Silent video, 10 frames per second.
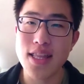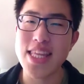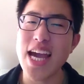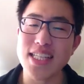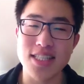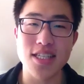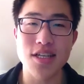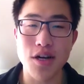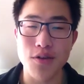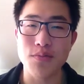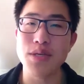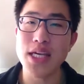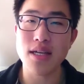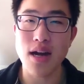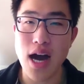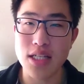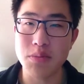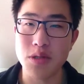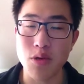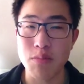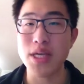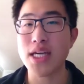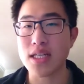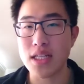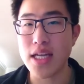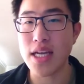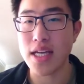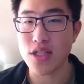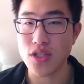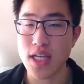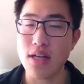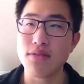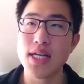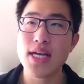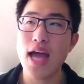the idea of being in a hospital or being in a clinic and just kind of